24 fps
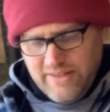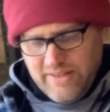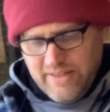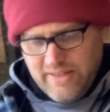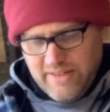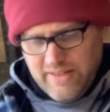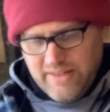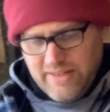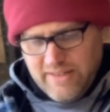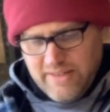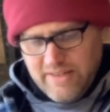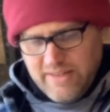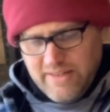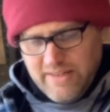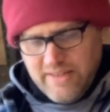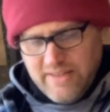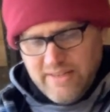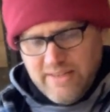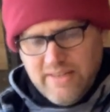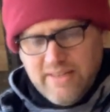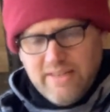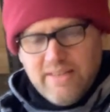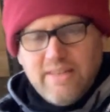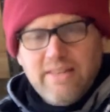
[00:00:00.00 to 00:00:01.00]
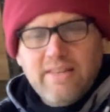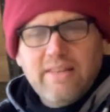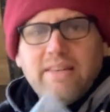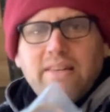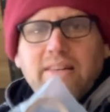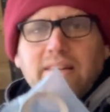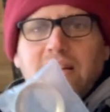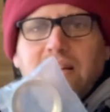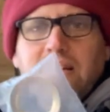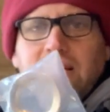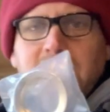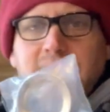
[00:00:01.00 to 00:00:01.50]
are
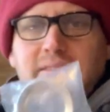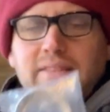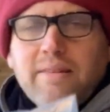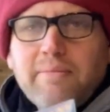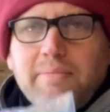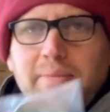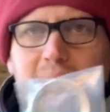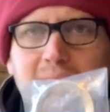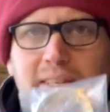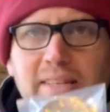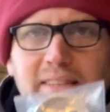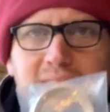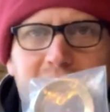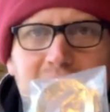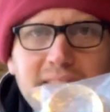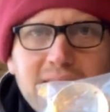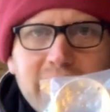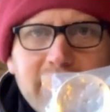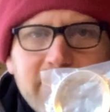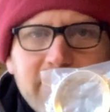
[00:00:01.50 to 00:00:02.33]
some little,